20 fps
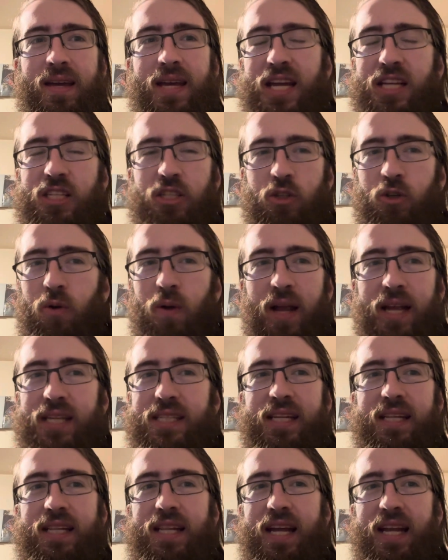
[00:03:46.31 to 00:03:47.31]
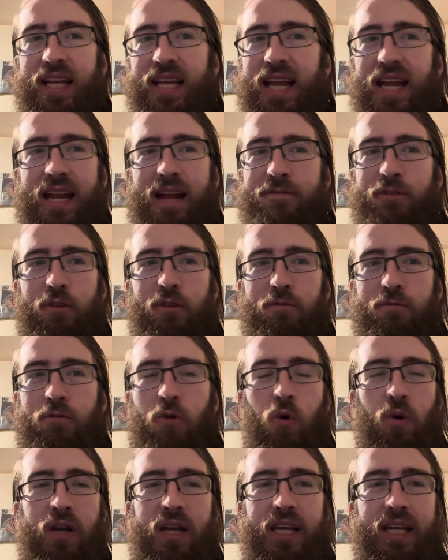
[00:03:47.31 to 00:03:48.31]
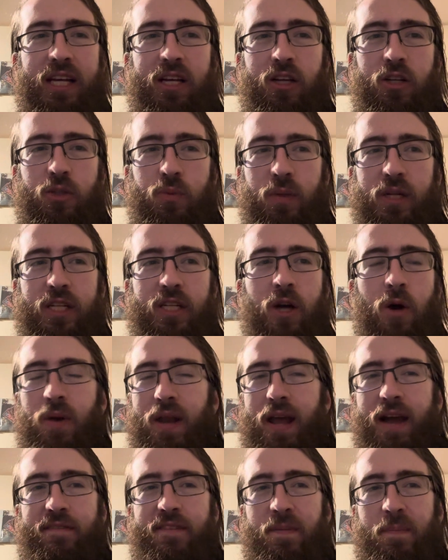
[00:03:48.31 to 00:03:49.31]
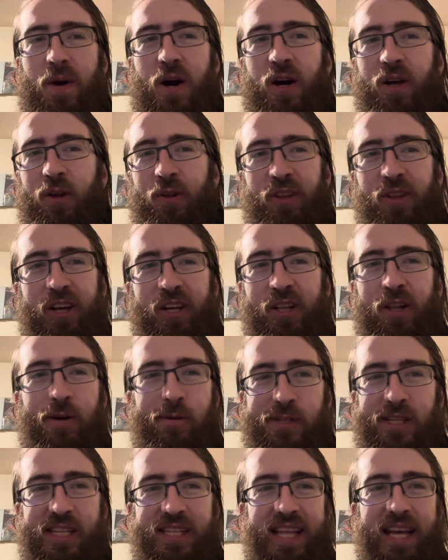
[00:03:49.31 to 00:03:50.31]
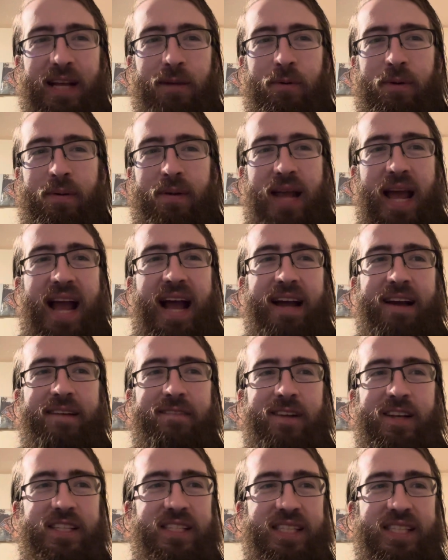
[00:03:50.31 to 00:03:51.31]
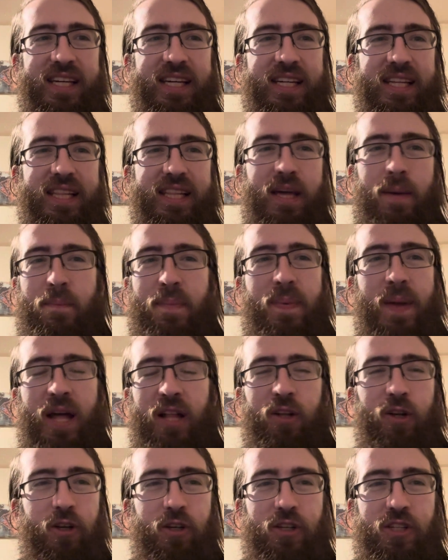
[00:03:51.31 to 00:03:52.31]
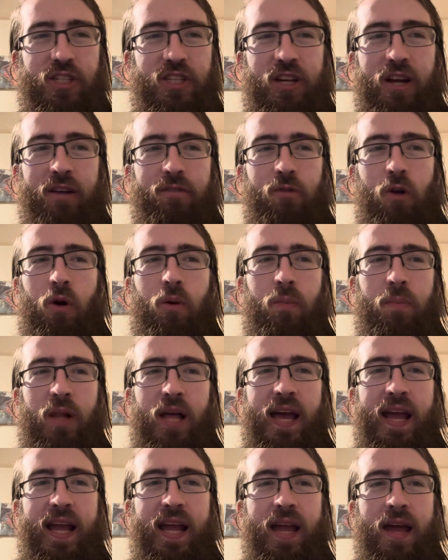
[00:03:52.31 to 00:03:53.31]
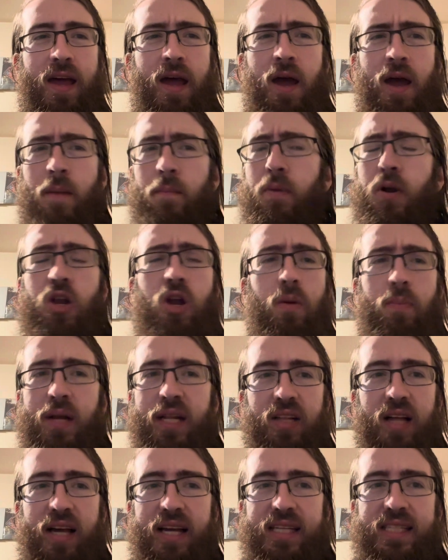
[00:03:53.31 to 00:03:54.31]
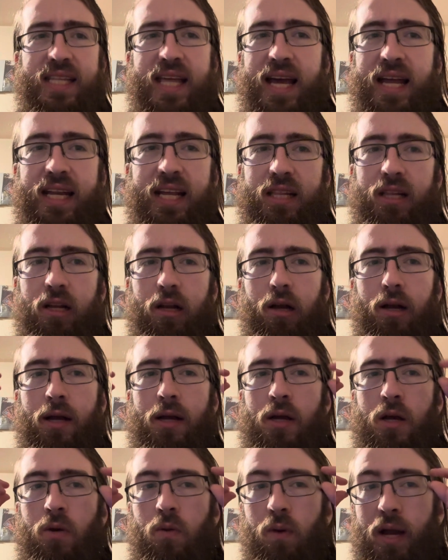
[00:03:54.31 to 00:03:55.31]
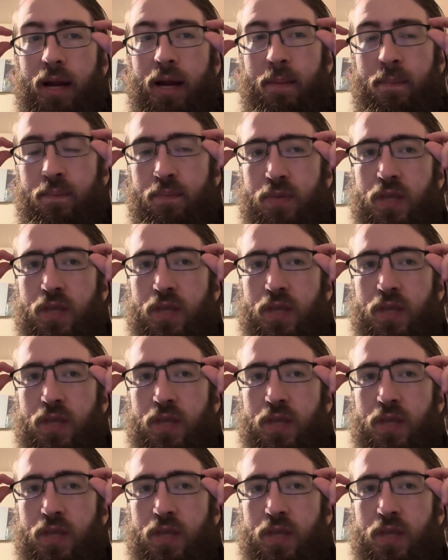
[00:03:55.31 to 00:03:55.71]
It's crazy that, again, after 40 years, we don't have a model. The closest thing we would have is the pillars of roleplay, but nobody likes that either, right?